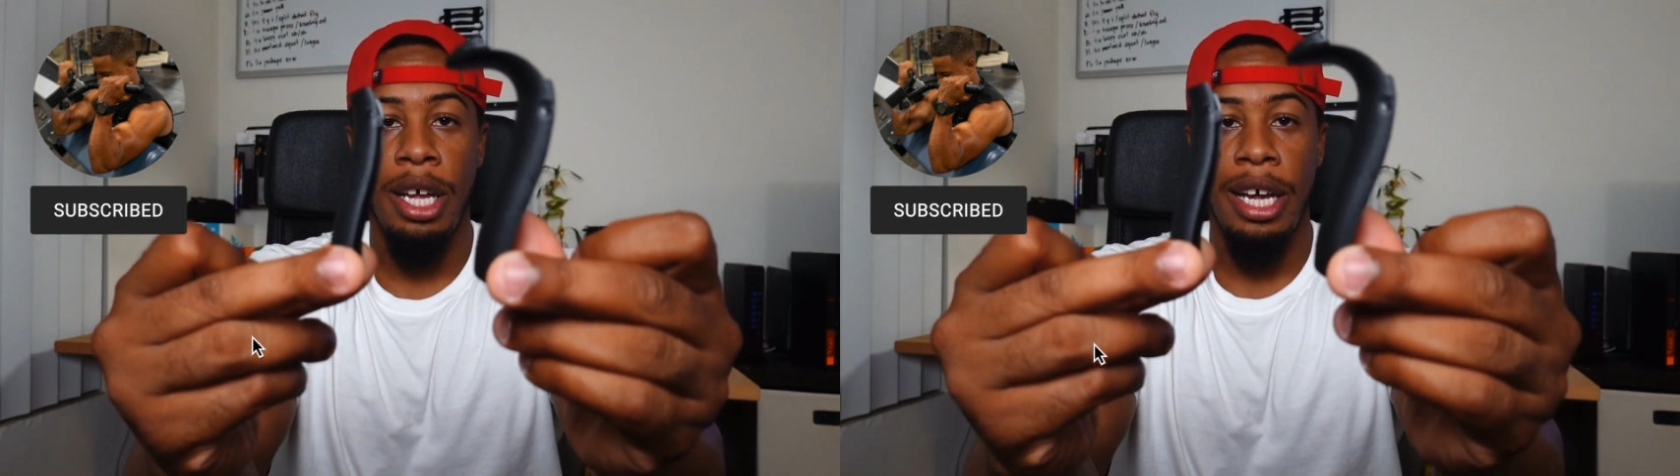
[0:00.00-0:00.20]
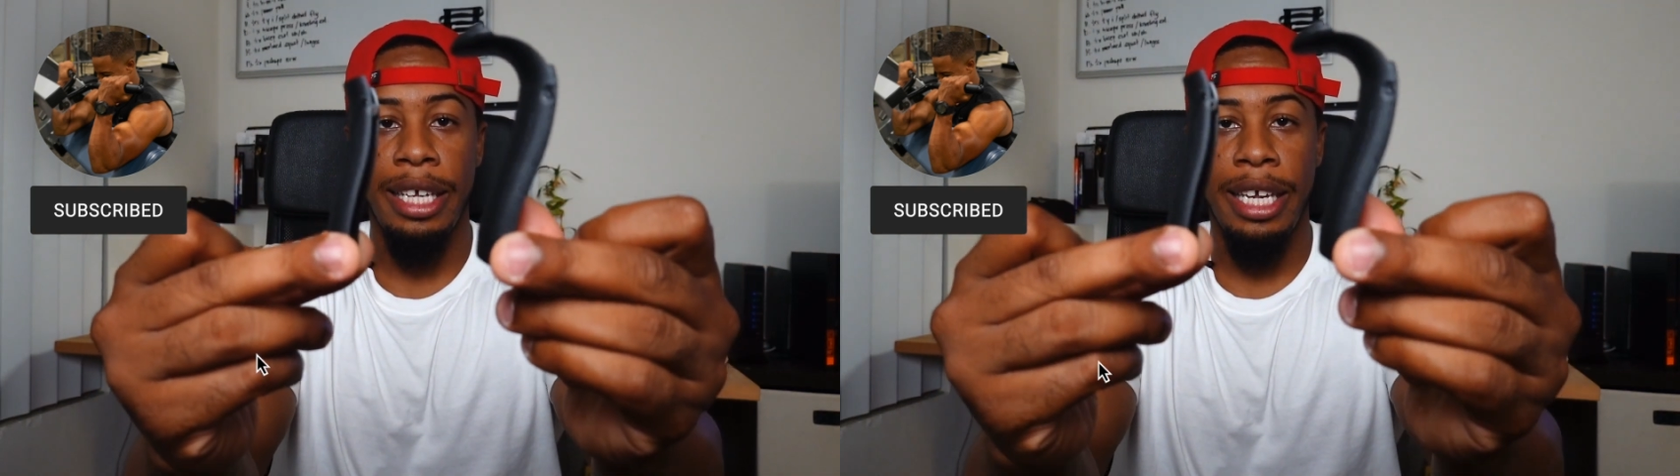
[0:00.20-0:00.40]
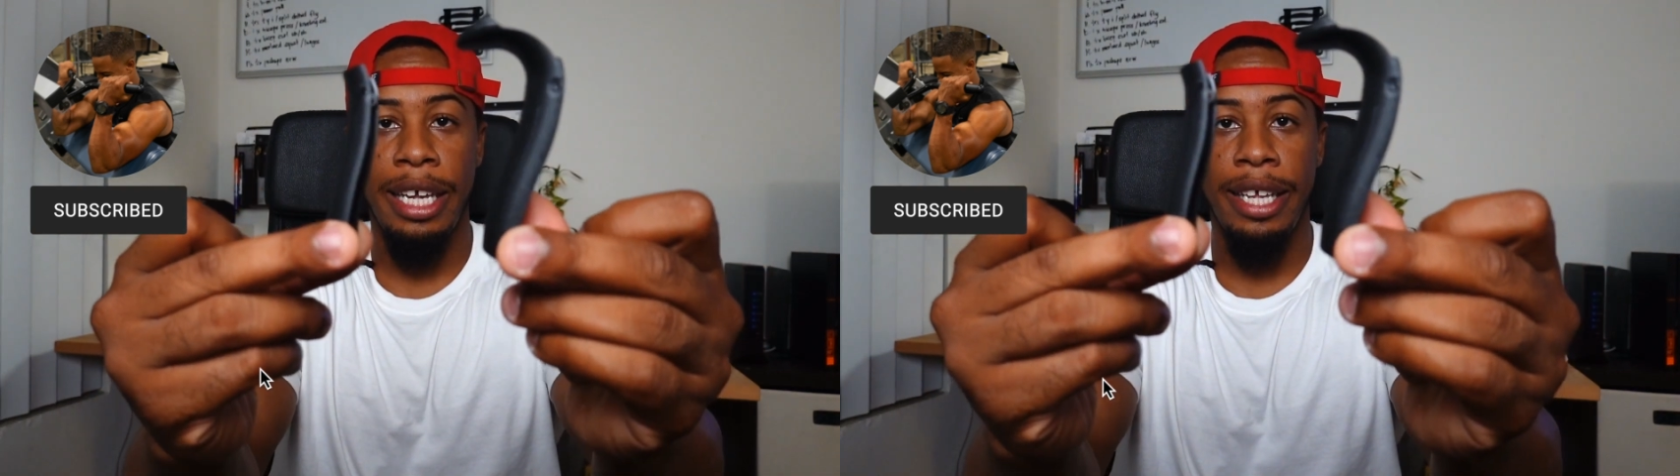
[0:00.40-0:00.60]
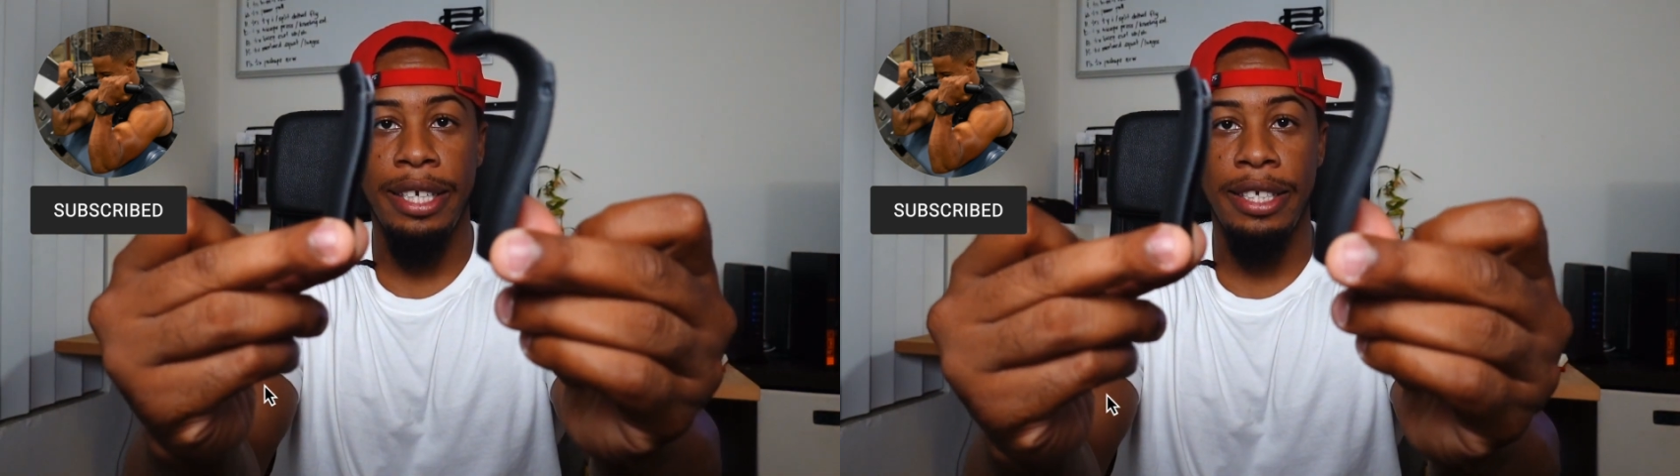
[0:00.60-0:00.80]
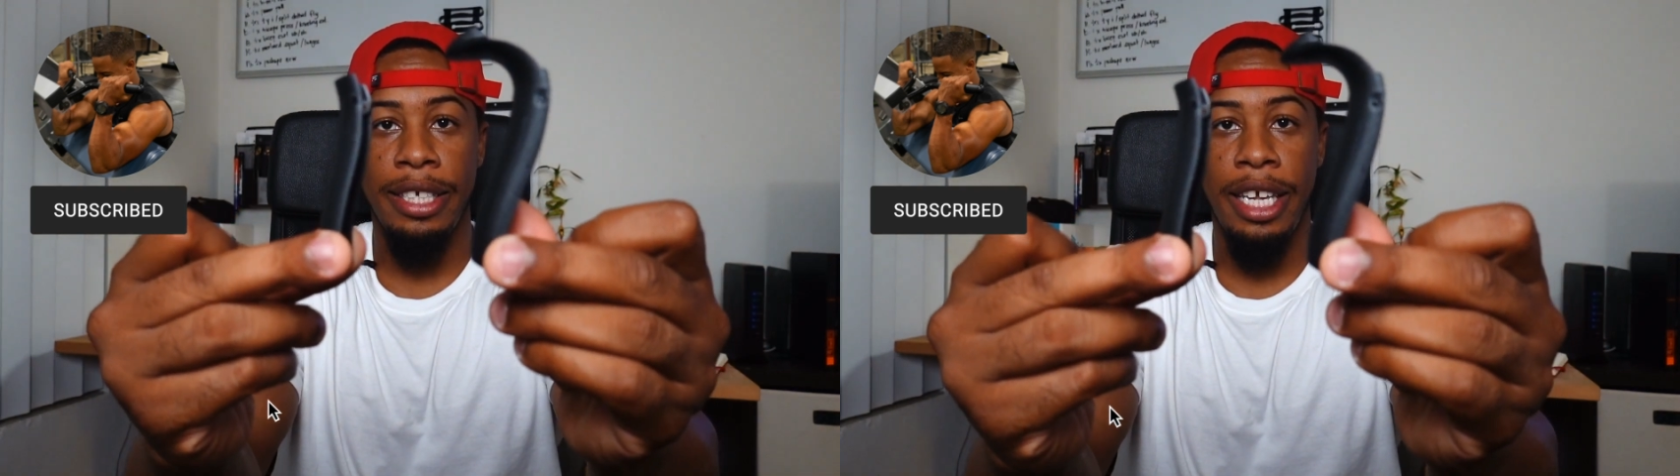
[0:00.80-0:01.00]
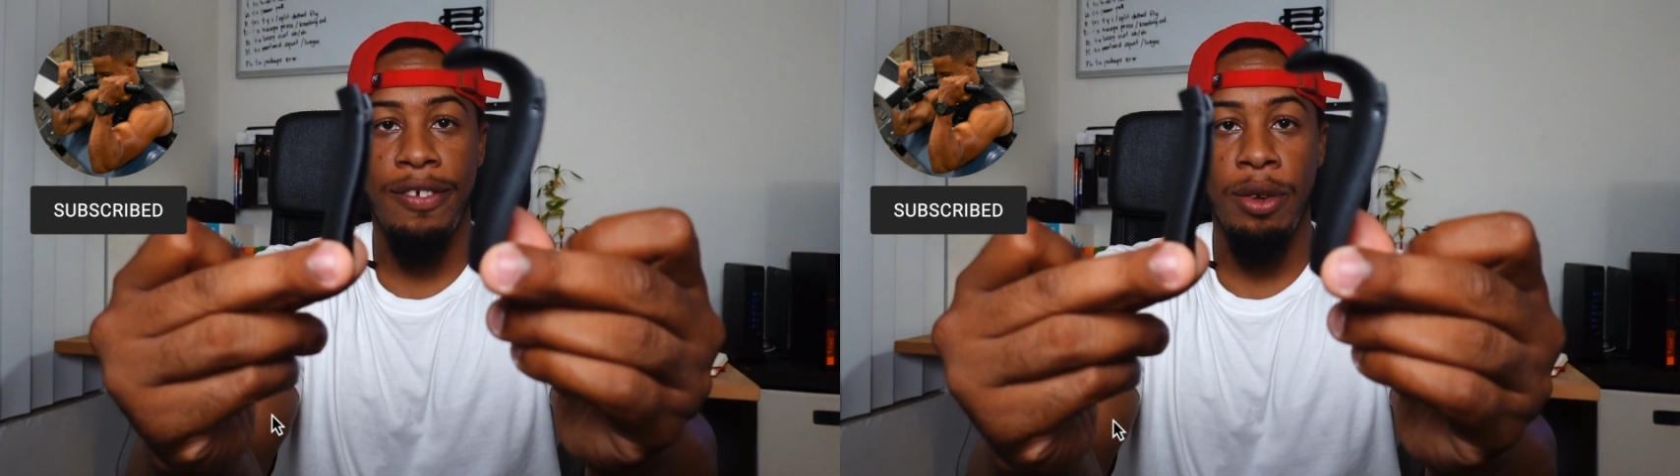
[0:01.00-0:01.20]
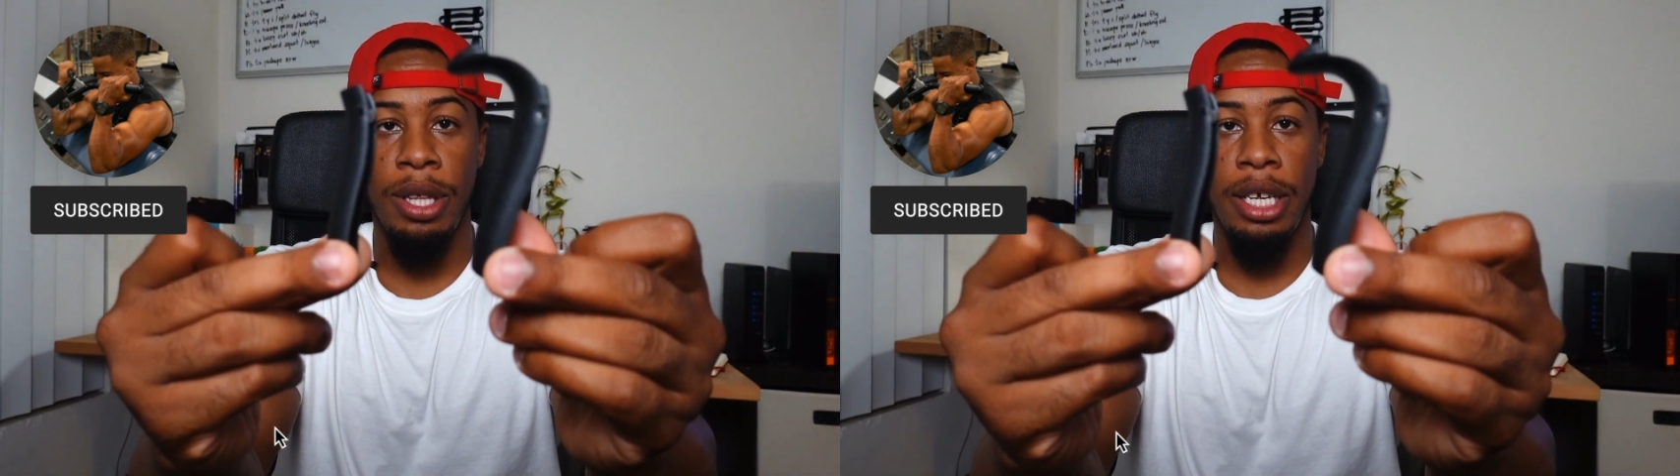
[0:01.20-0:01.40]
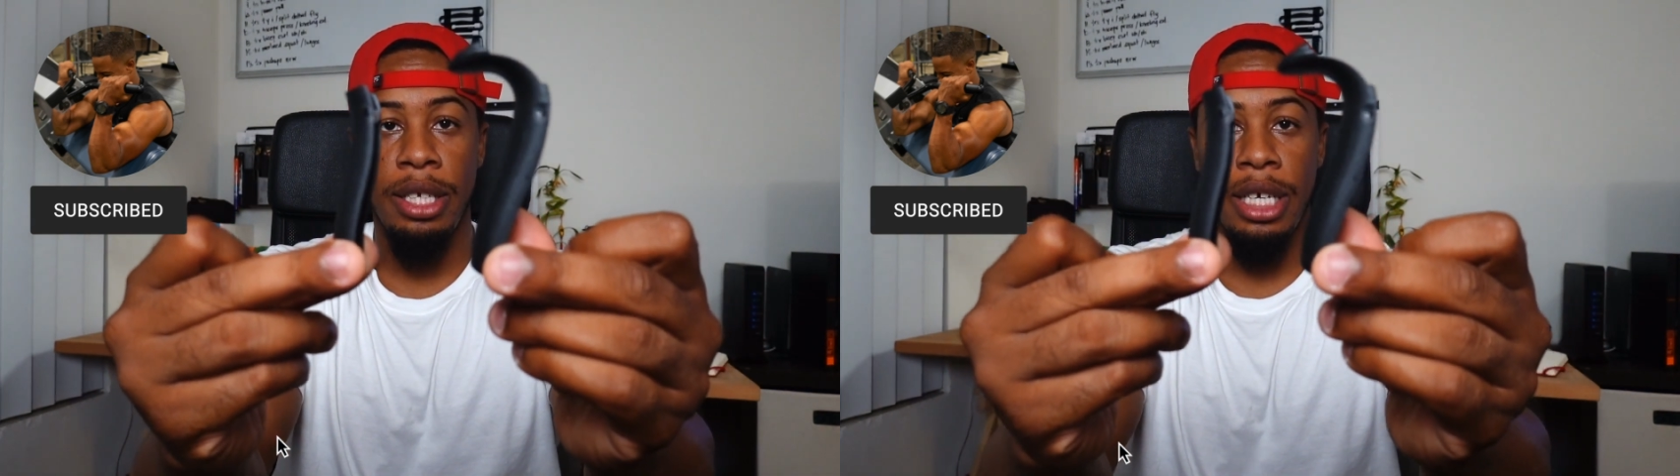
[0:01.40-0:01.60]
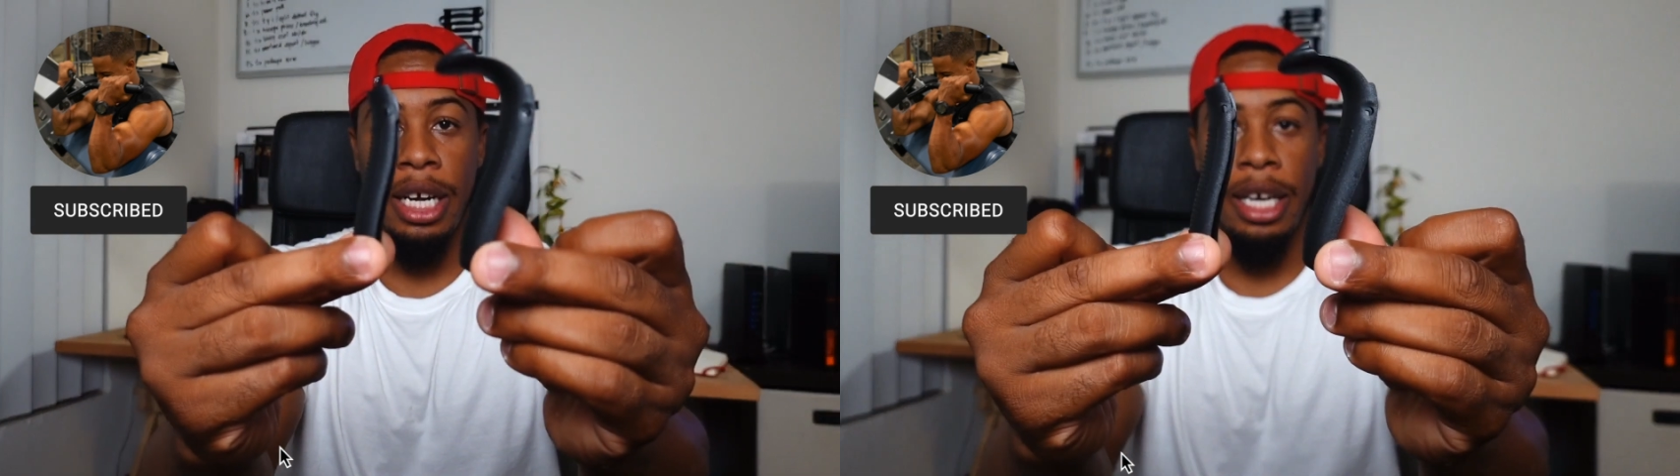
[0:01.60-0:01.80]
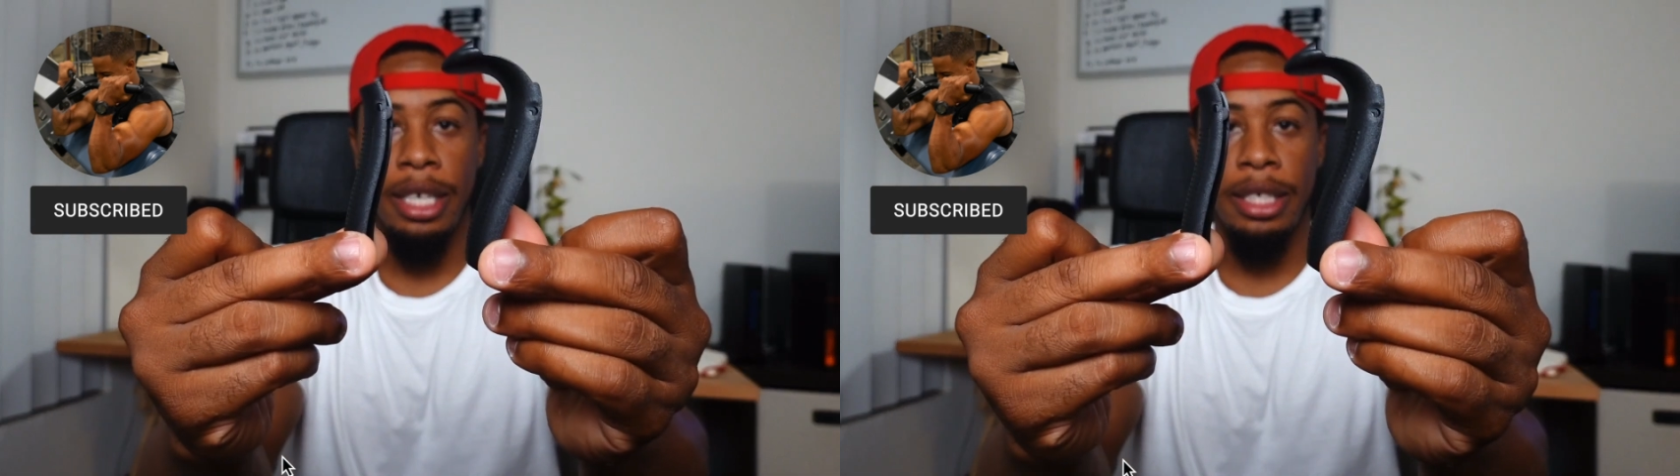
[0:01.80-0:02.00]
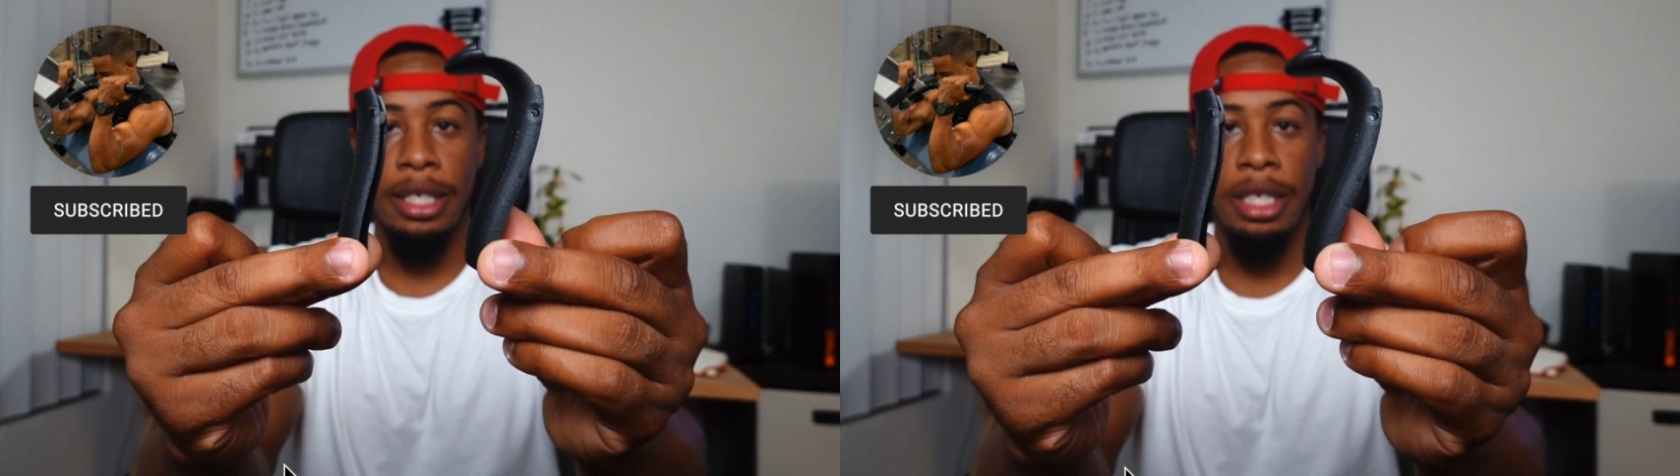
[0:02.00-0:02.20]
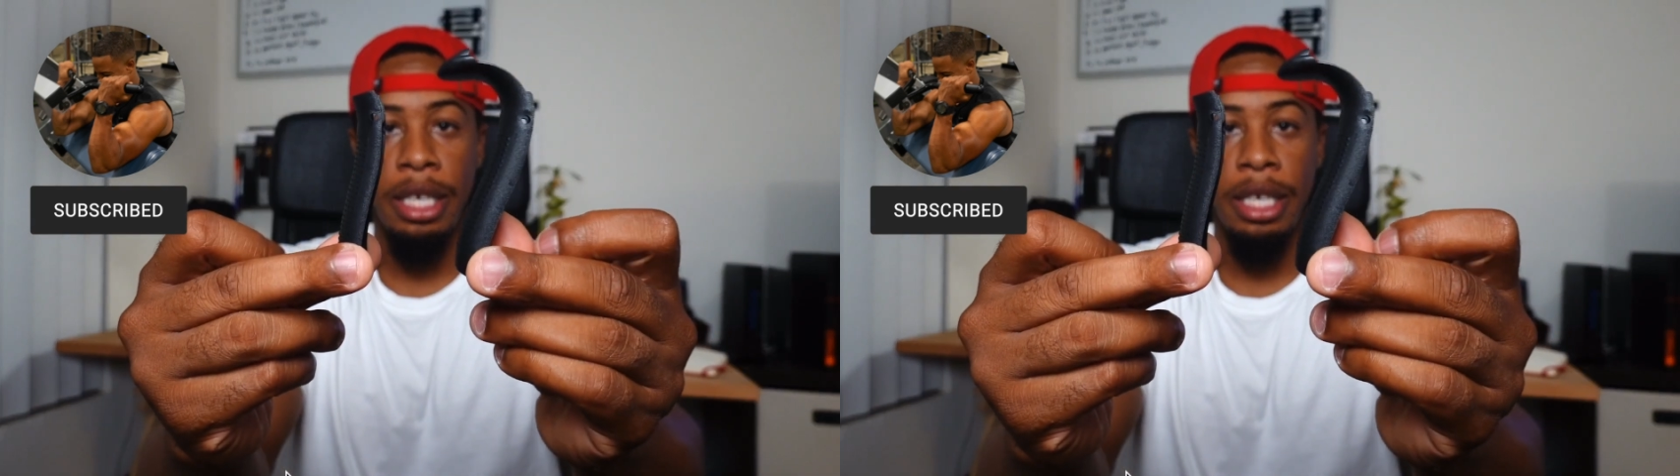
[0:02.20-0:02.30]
Again, they just give you these guys